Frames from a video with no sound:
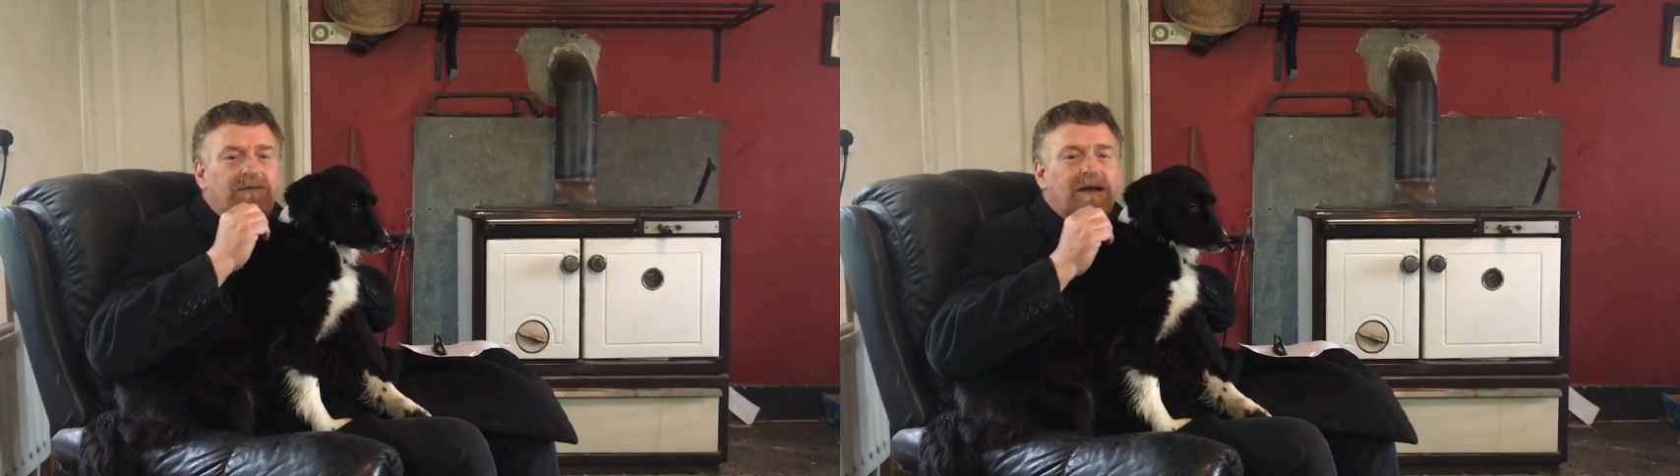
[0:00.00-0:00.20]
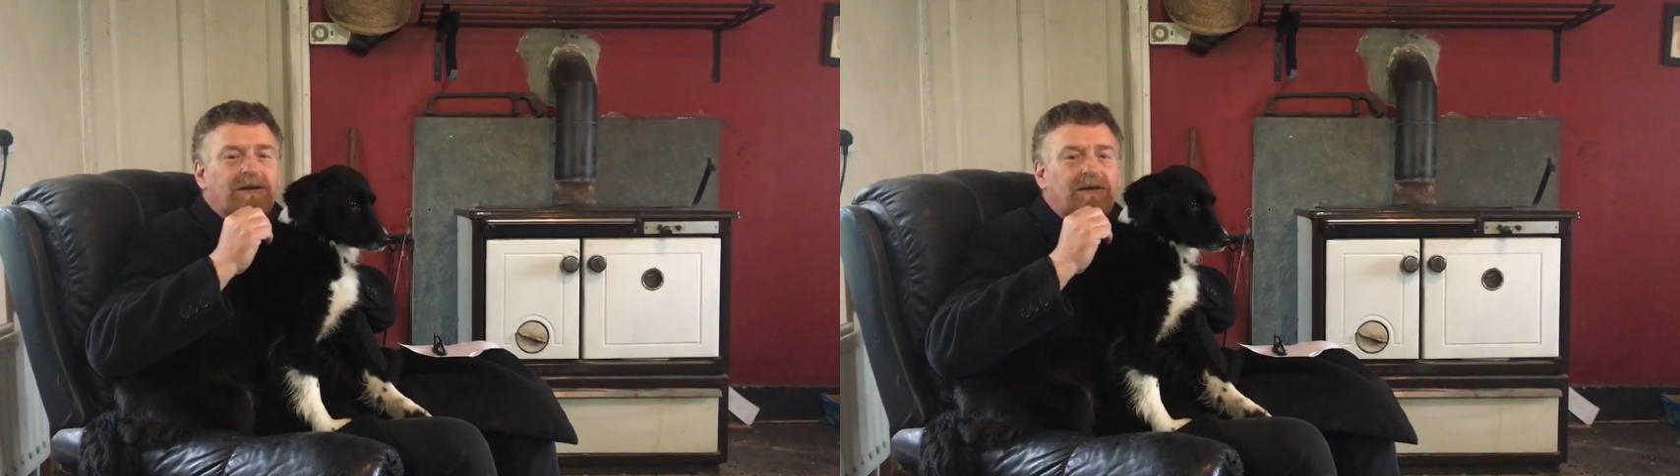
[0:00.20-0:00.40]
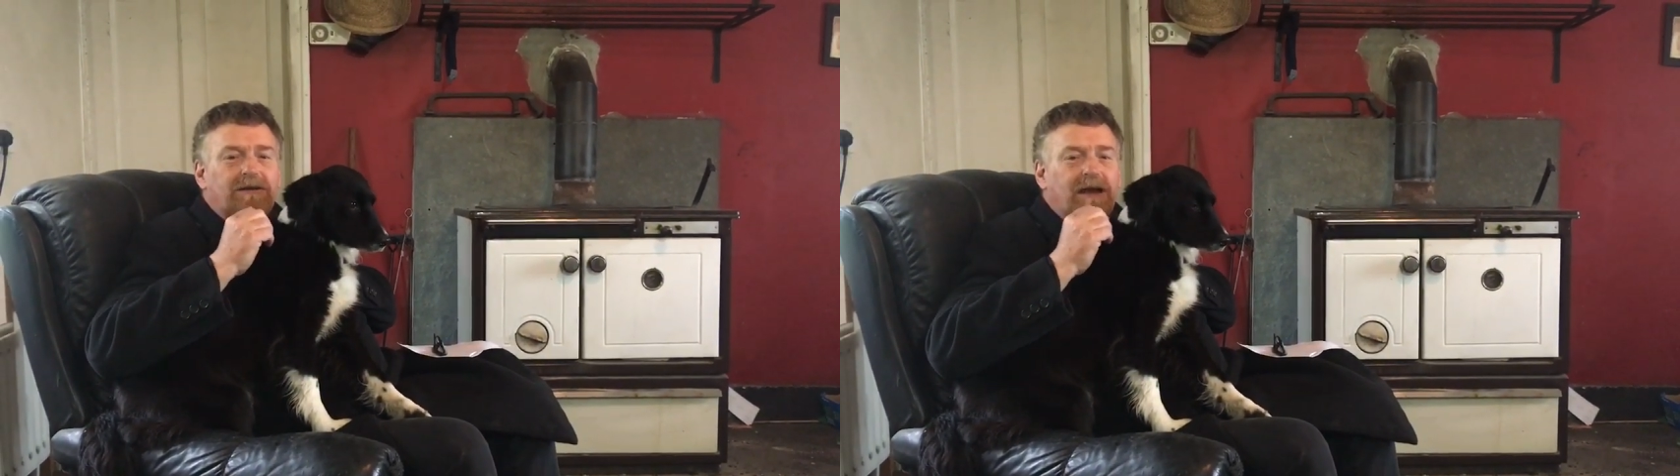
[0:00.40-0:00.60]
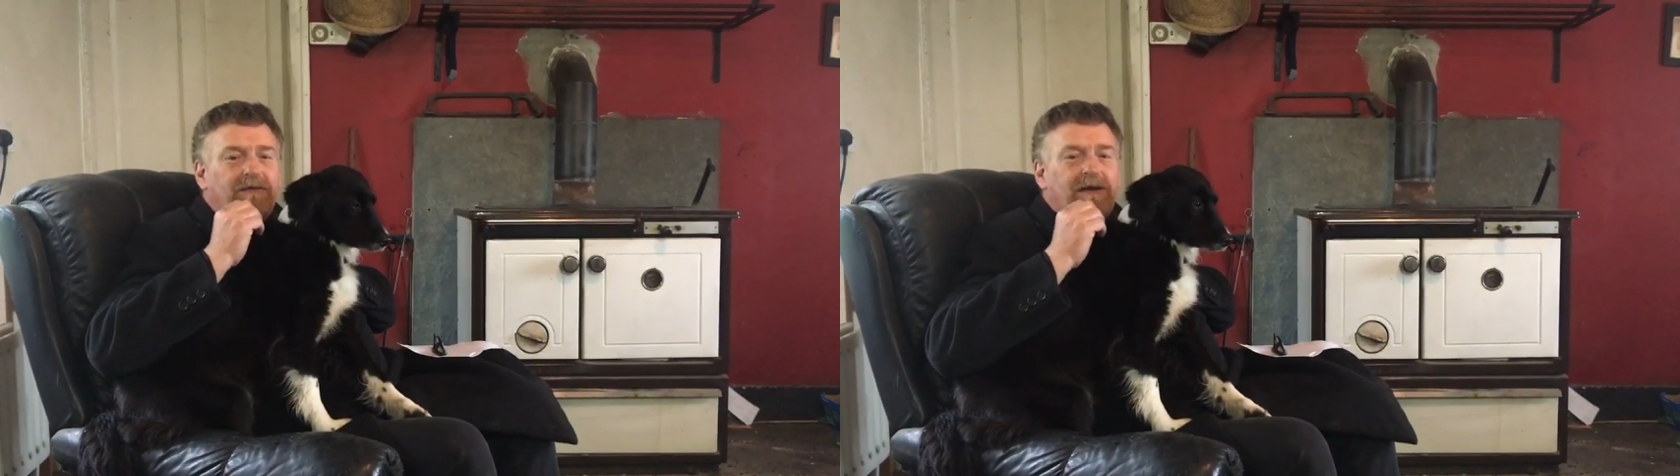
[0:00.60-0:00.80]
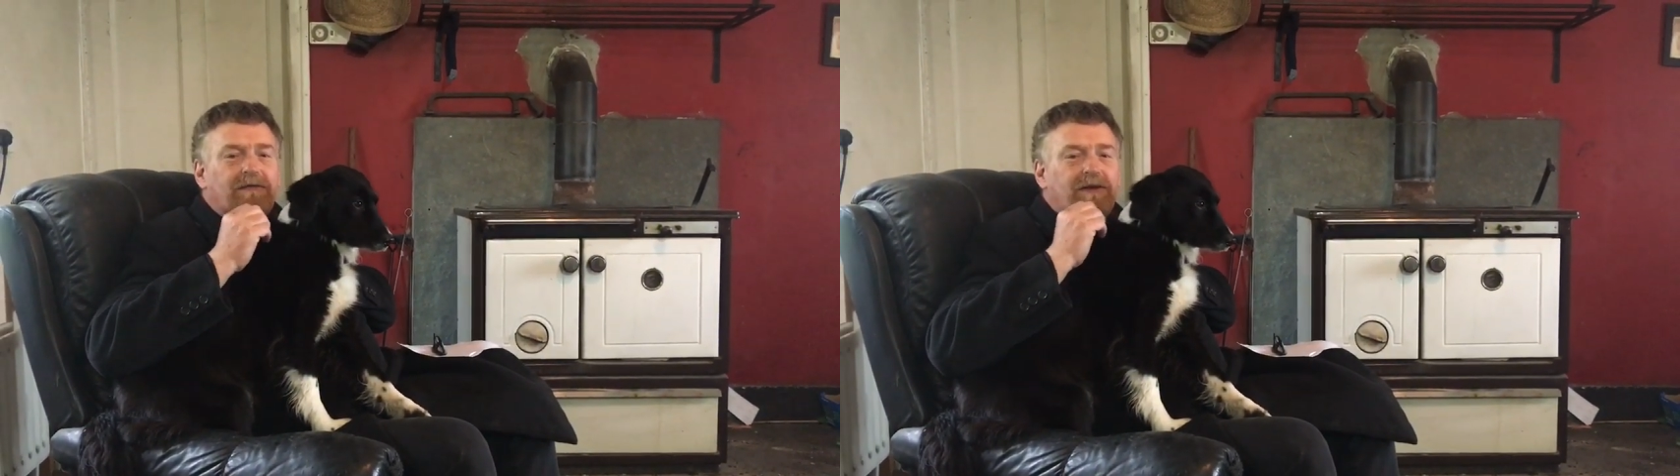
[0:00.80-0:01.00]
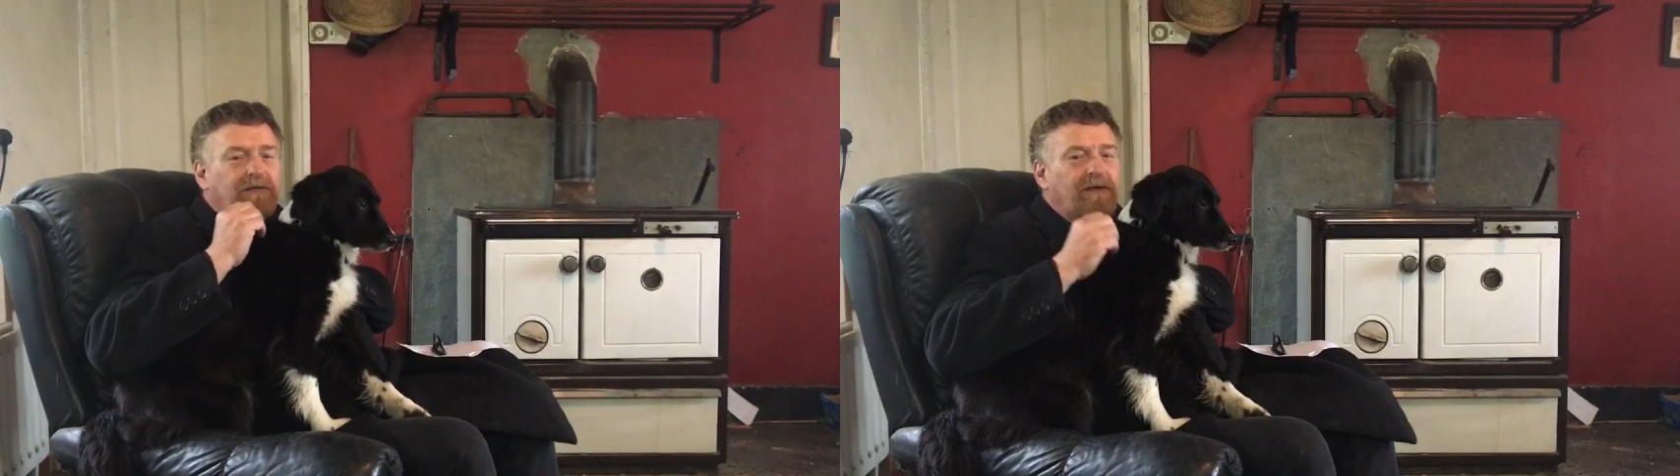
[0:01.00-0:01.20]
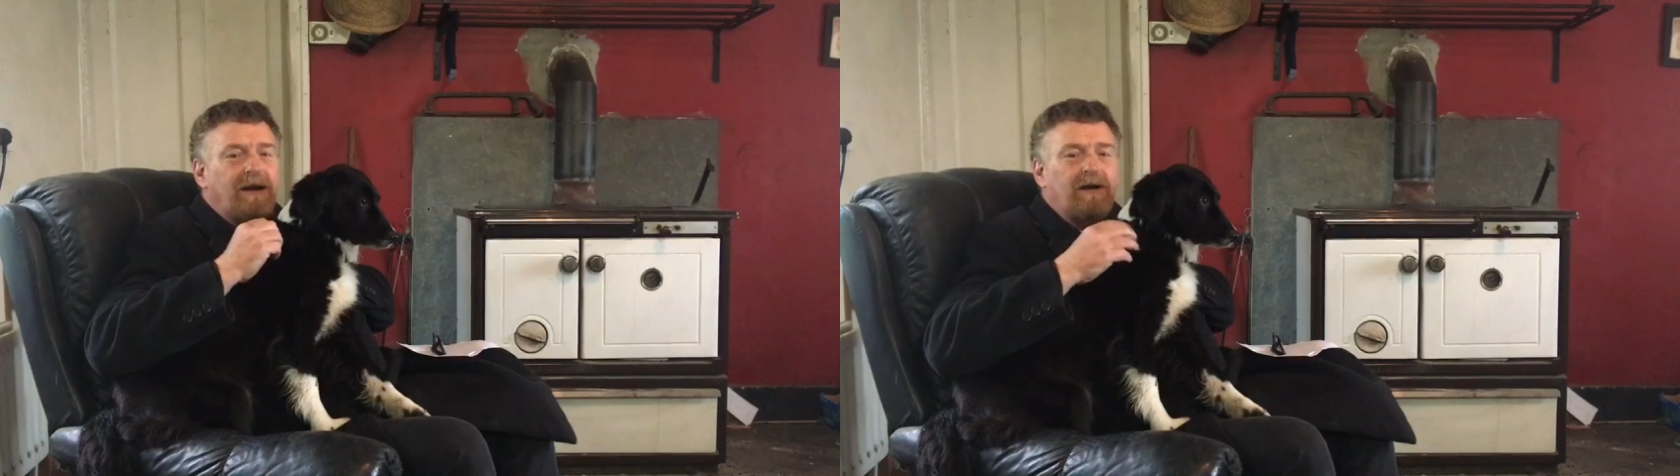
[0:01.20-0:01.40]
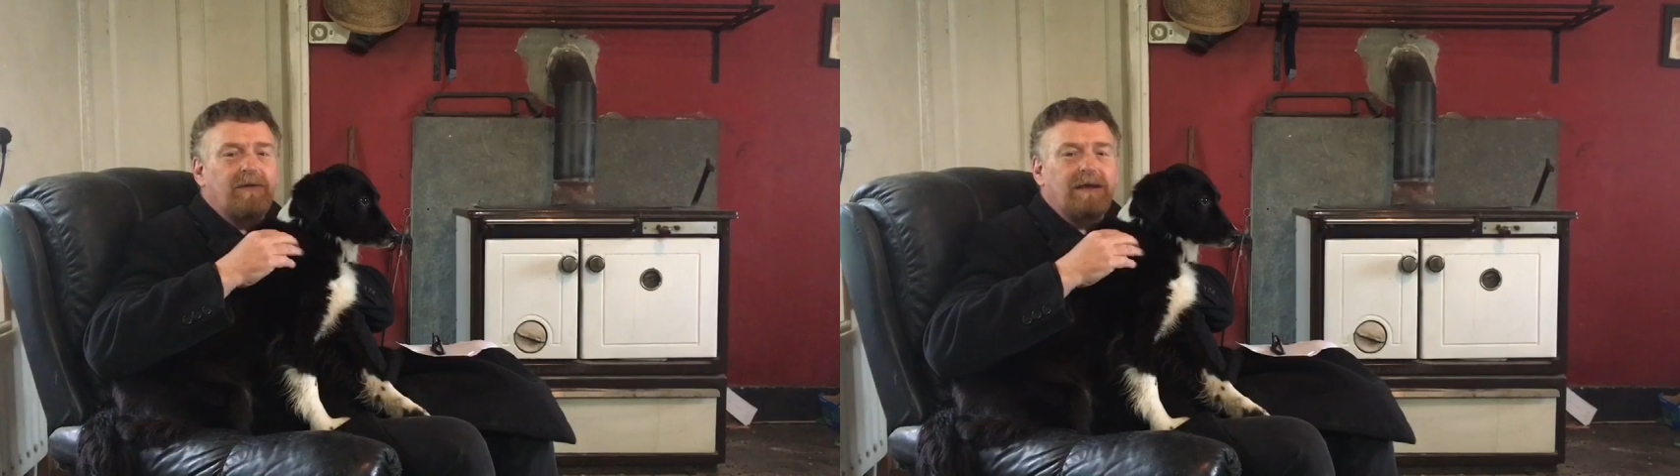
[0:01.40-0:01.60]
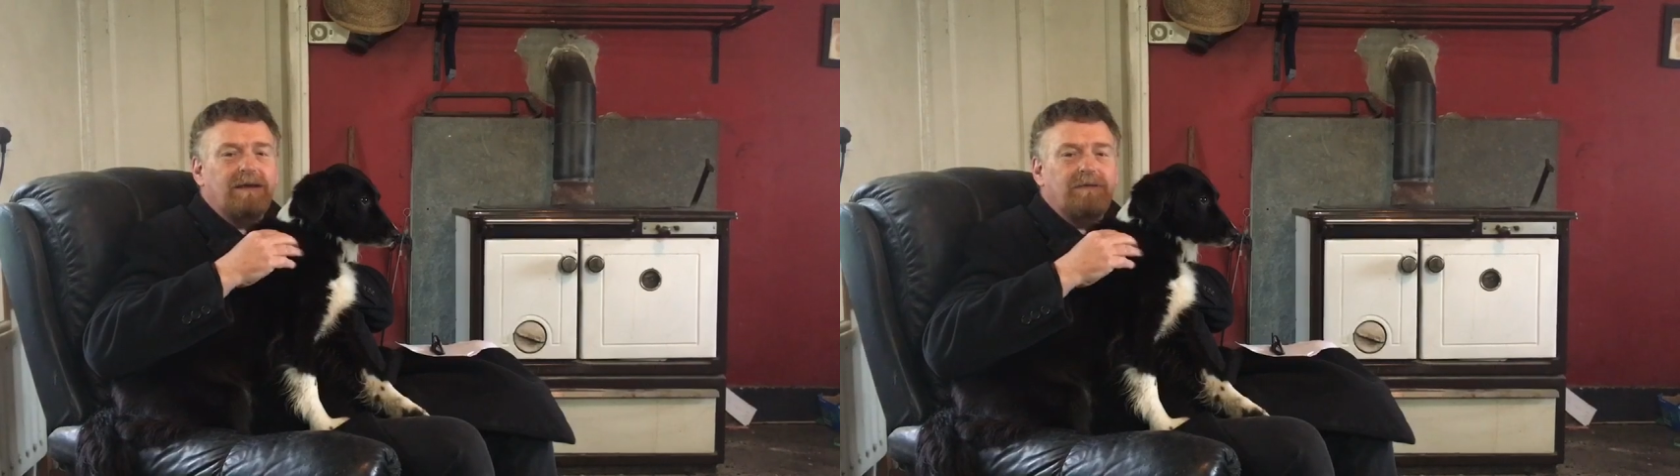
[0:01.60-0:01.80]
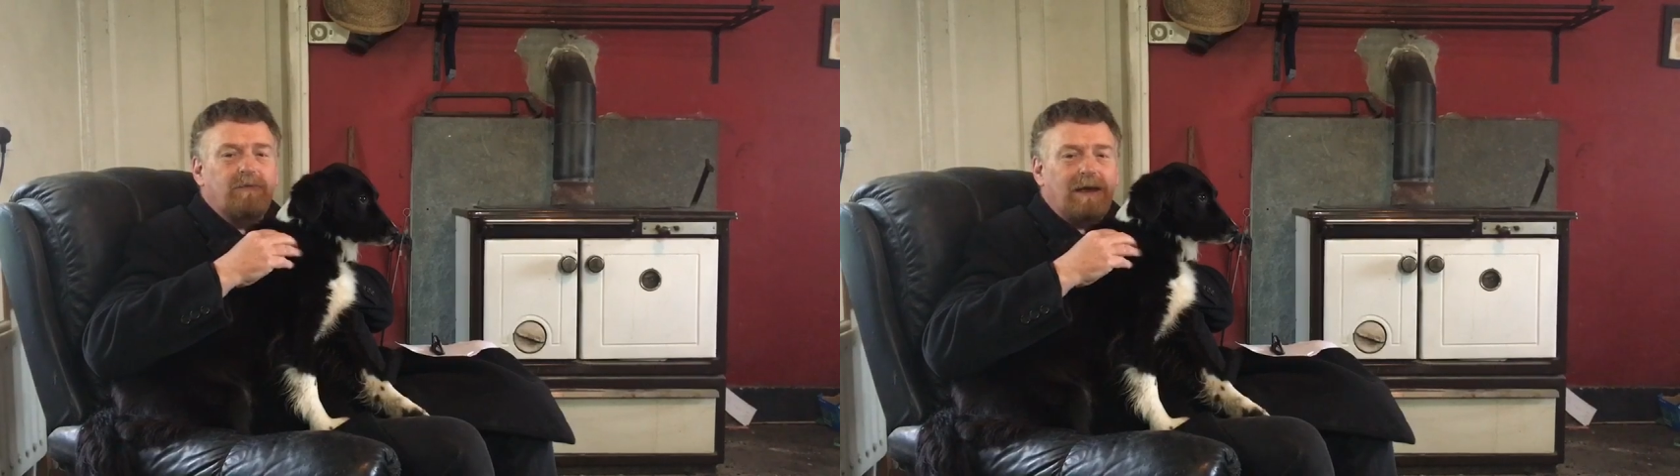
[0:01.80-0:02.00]
writer to ever live on a farm
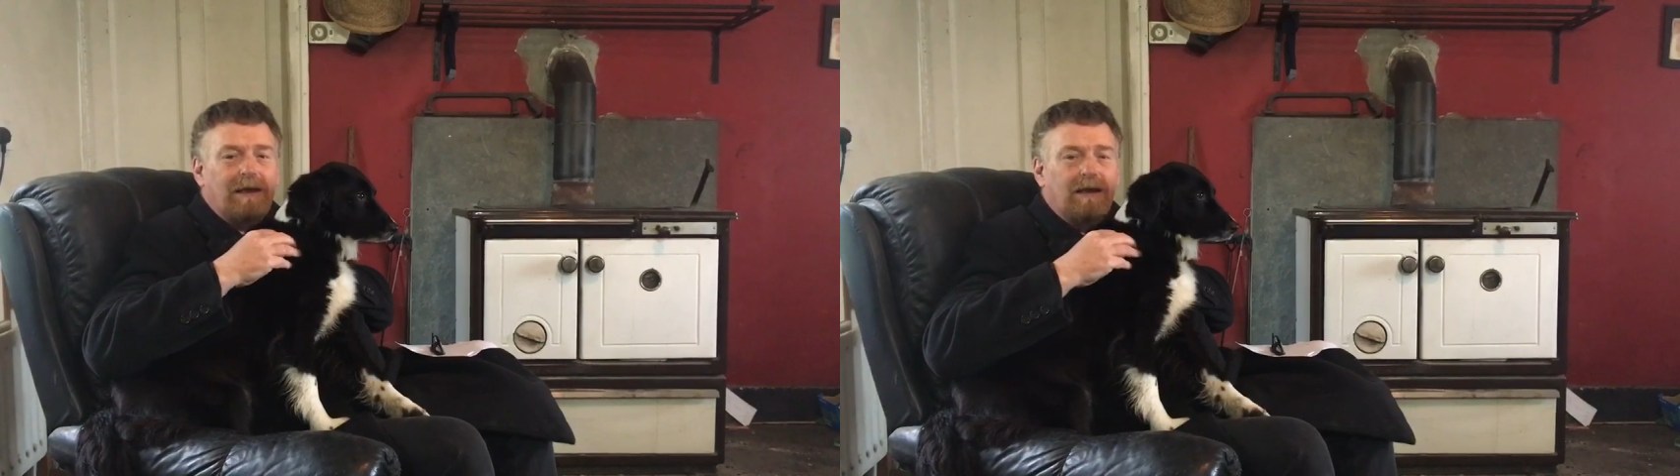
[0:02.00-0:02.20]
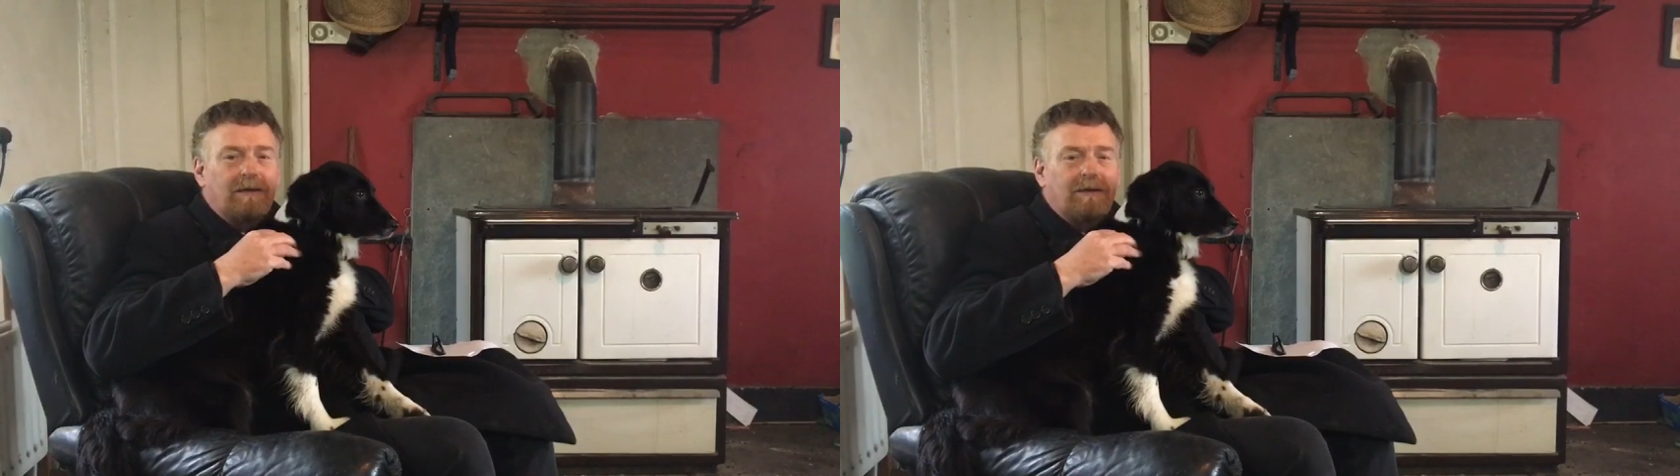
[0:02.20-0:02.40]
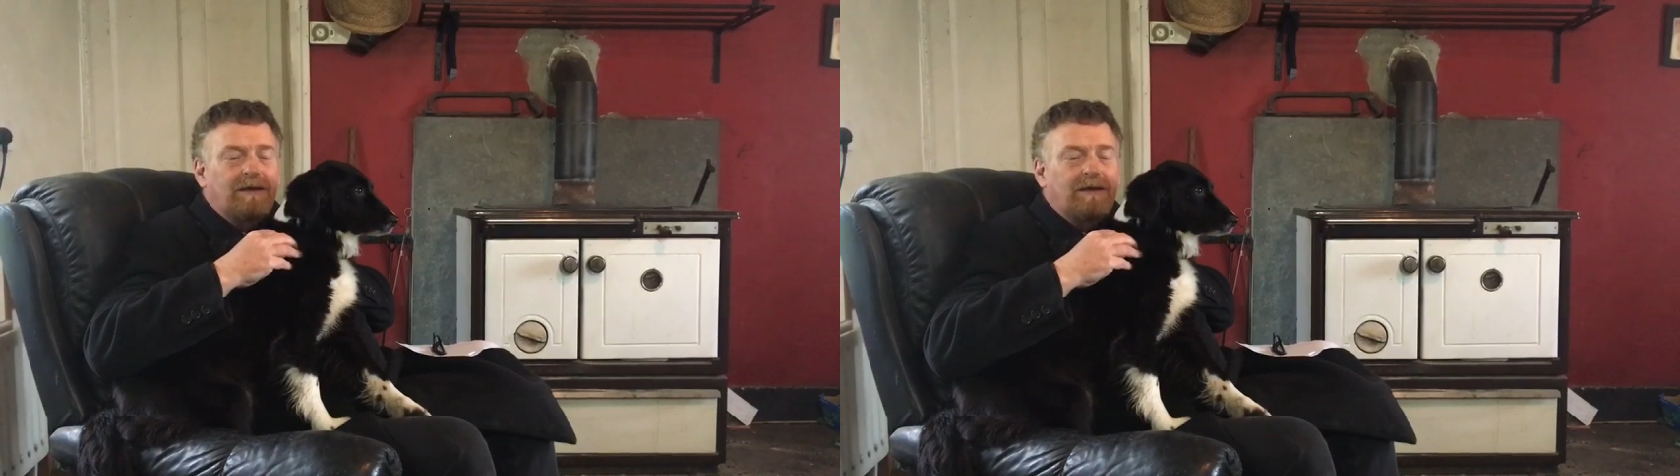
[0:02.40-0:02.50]
in Wicklow,